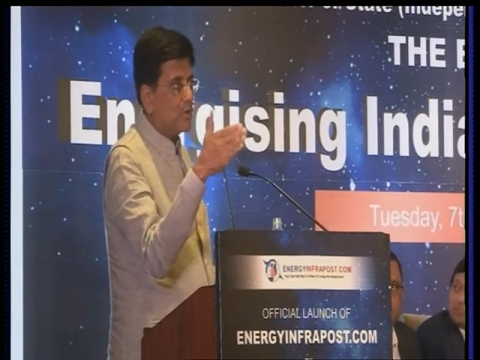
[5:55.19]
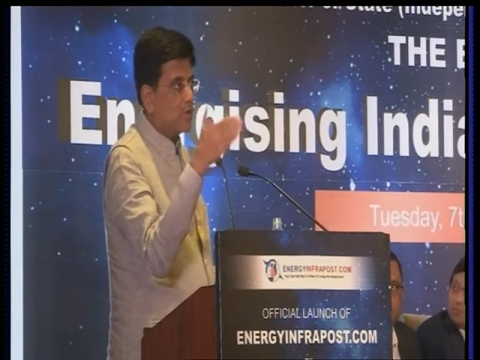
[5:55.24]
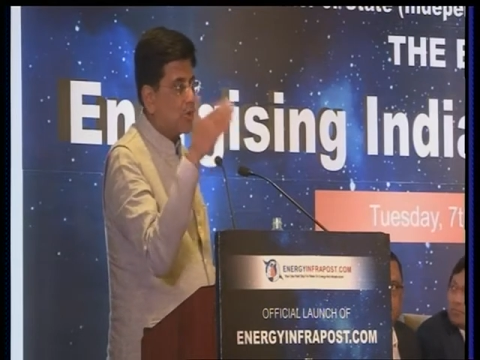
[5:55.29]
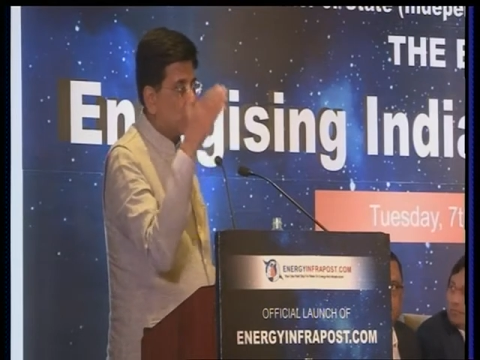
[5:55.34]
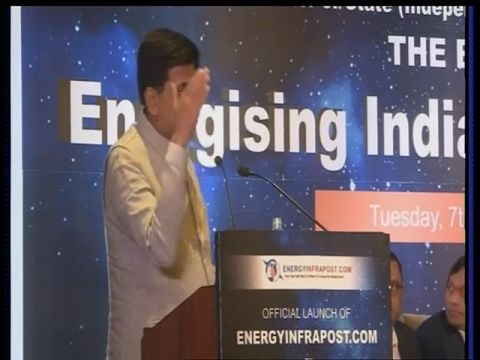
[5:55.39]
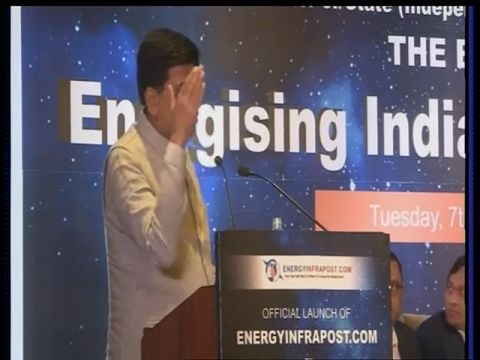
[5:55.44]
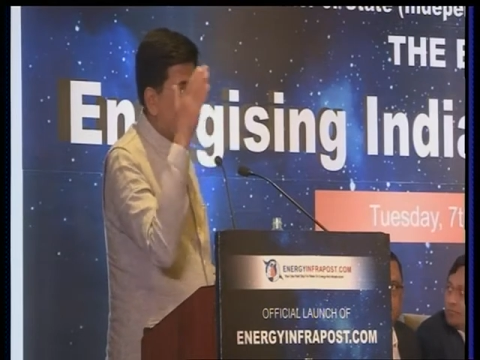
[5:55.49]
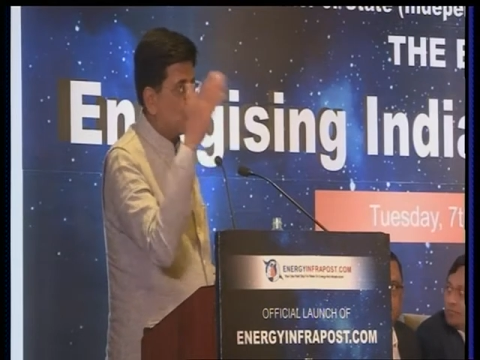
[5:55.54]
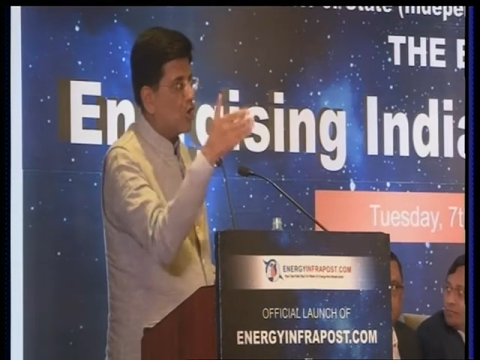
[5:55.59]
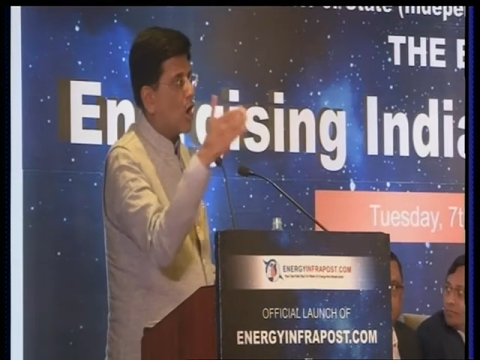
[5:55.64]

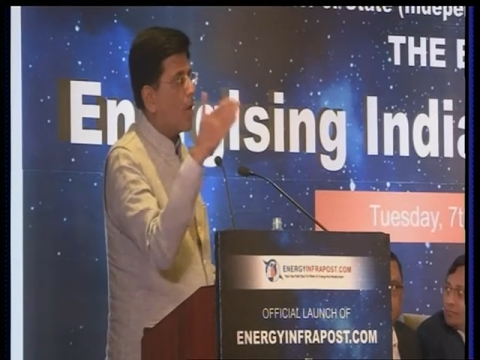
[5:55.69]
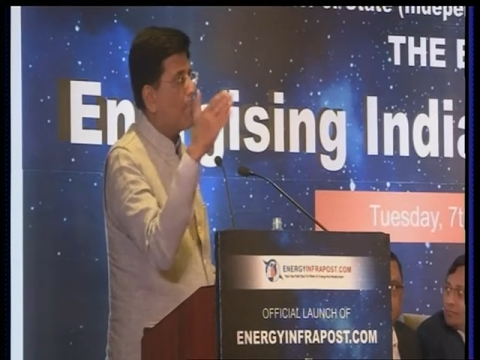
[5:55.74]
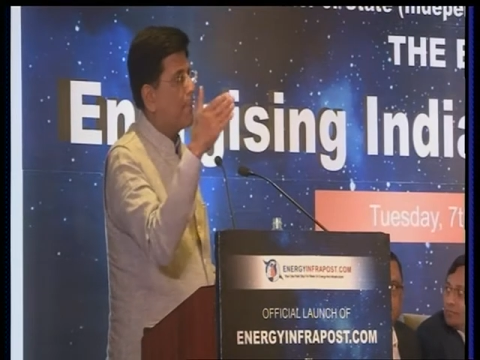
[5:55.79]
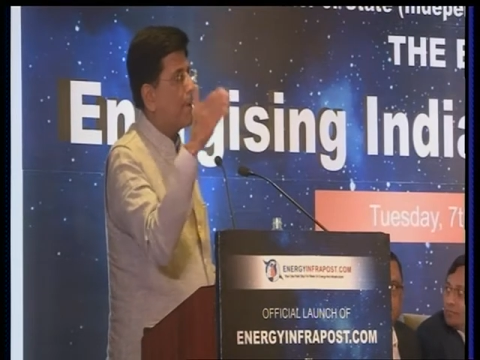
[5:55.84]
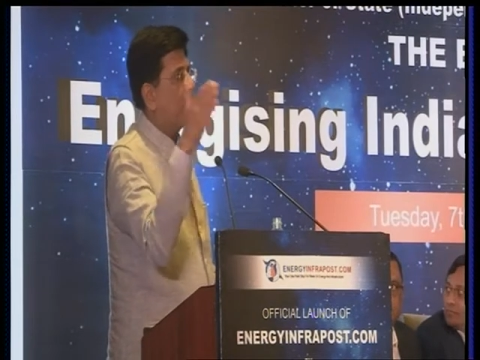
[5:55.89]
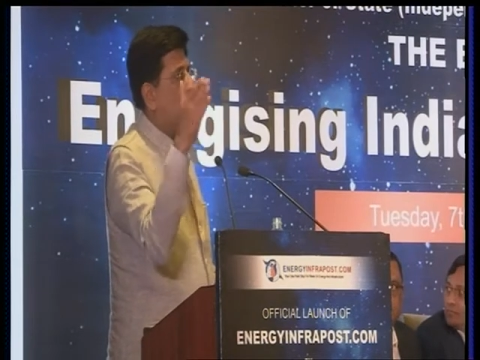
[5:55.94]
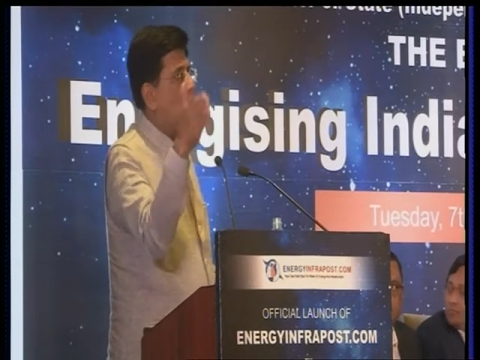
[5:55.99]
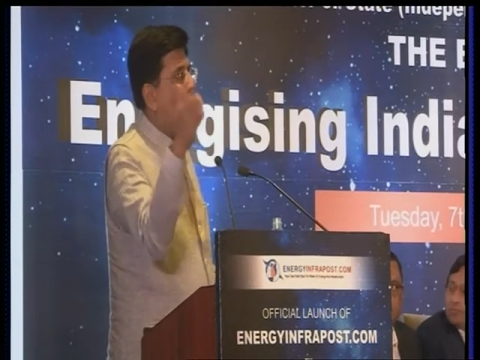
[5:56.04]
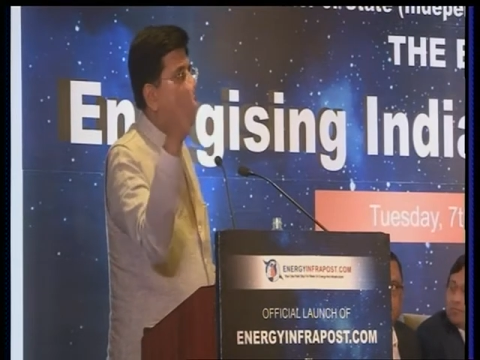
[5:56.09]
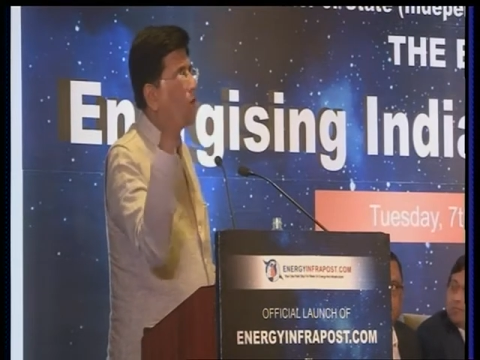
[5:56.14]
to stop
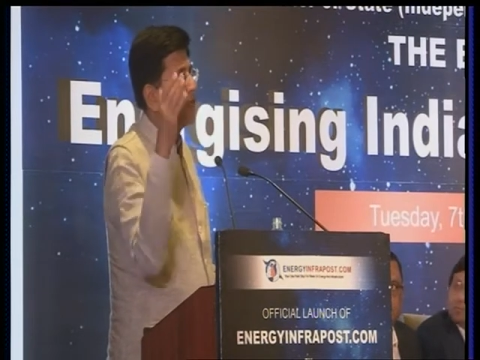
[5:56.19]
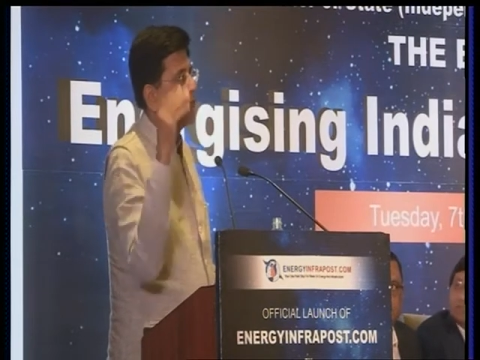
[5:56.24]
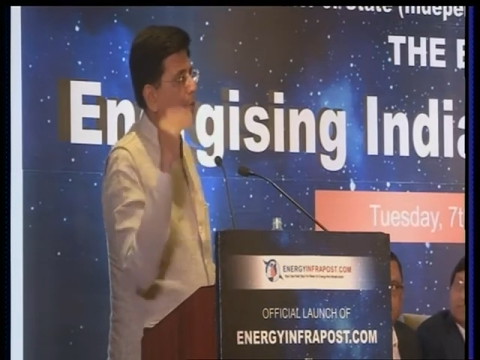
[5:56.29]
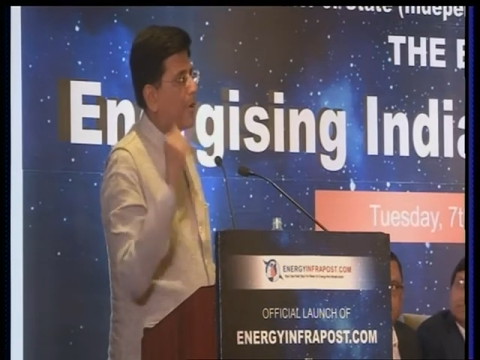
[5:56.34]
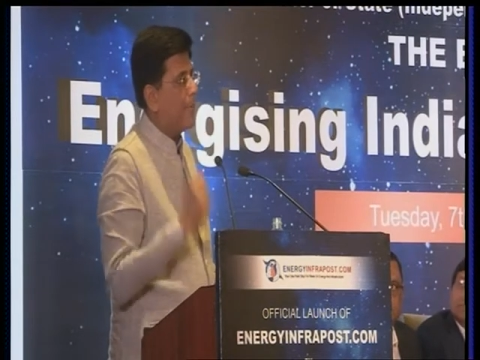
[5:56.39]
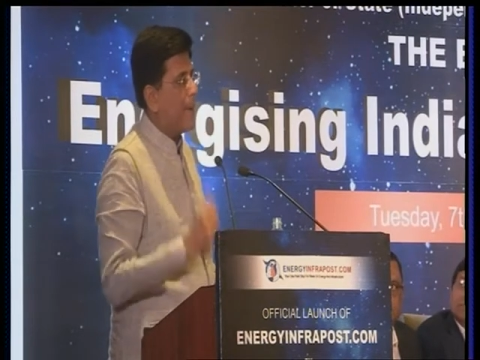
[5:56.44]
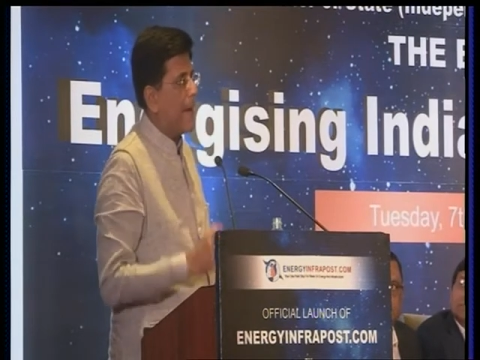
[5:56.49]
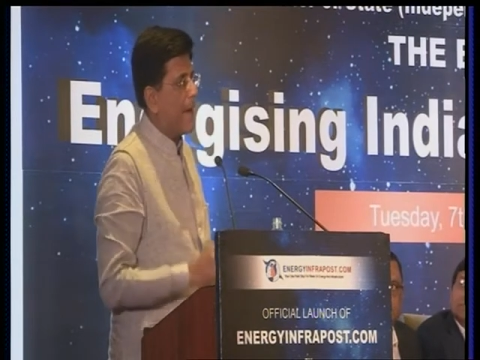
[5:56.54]
a wrong from